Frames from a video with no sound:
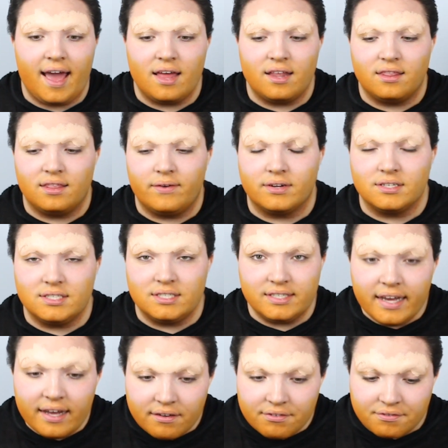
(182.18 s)
and they were
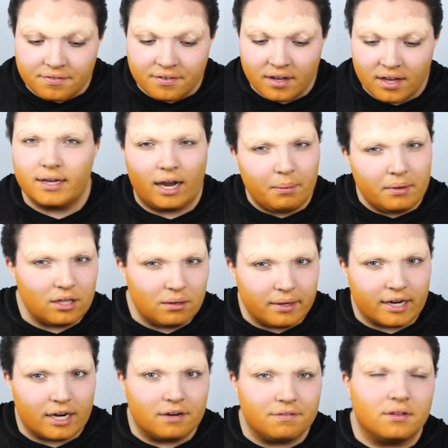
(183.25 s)
stiff. Gotta be a little
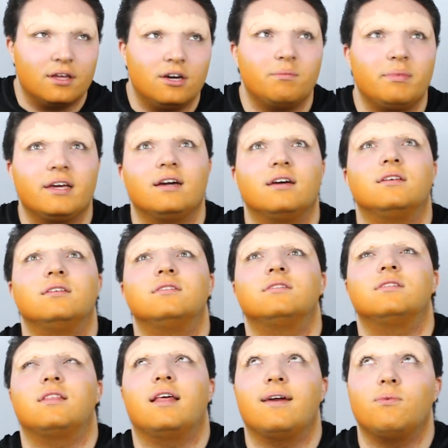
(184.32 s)
bit careful though,
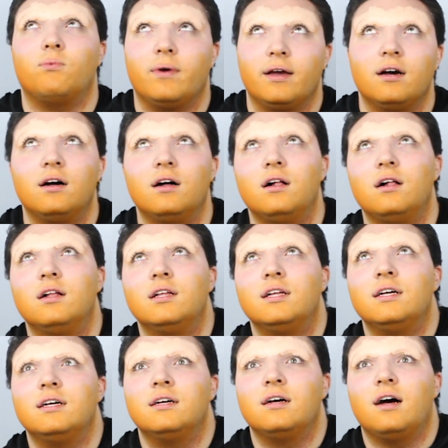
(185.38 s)
because they will
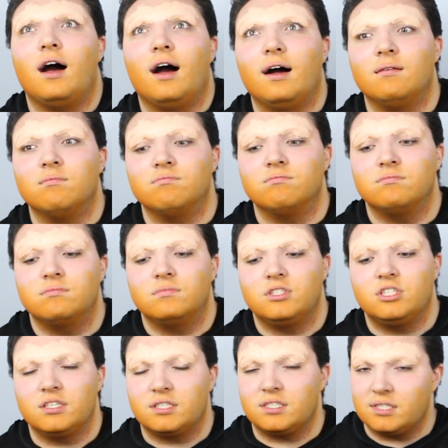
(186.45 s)

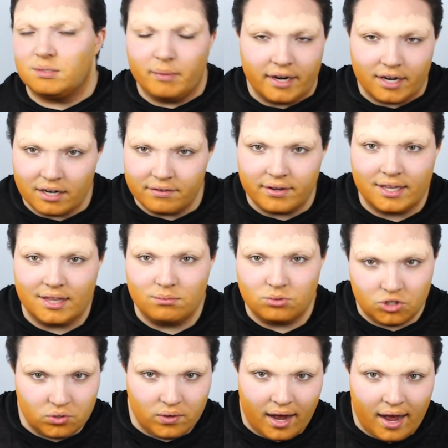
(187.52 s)
just smear if you get them
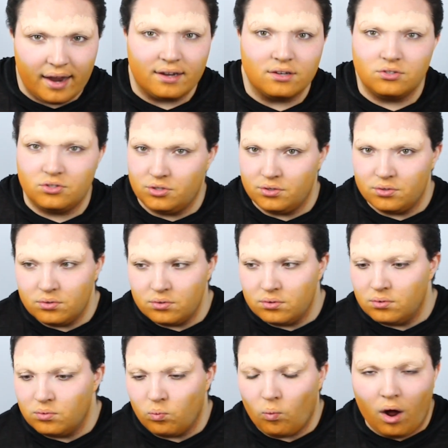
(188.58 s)
too hot and
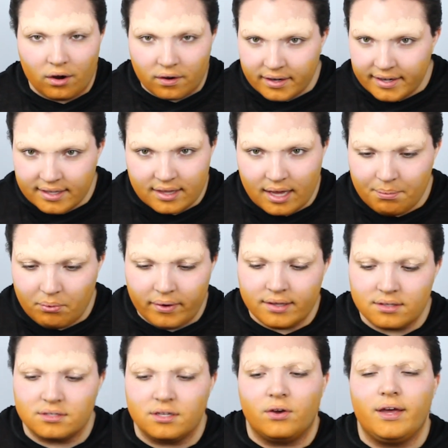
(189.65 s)
too watery at that
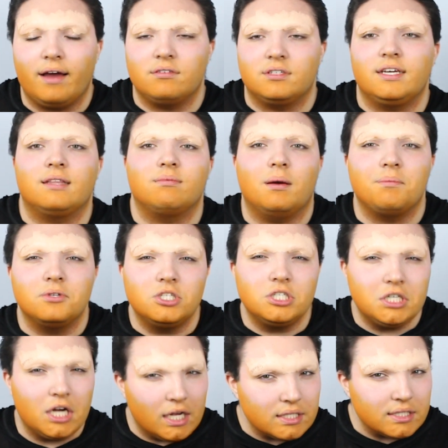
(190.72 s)
point. So you have to heat them up
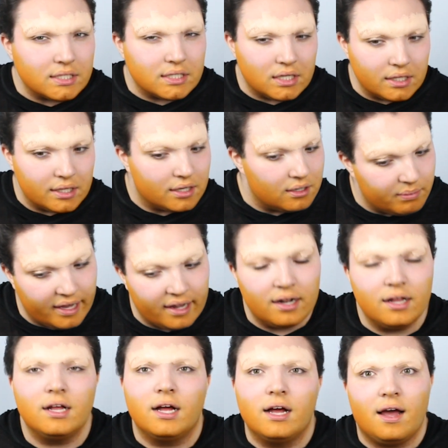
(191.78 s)
just a little bit
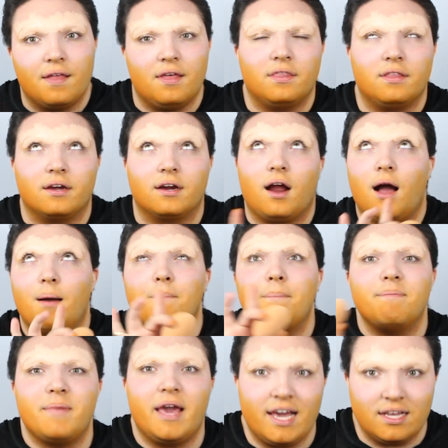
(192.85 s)
and then they're
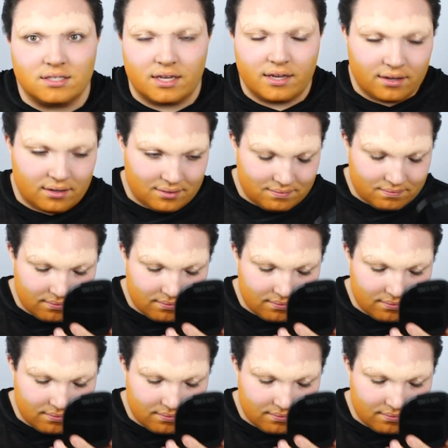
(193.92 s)
amazing.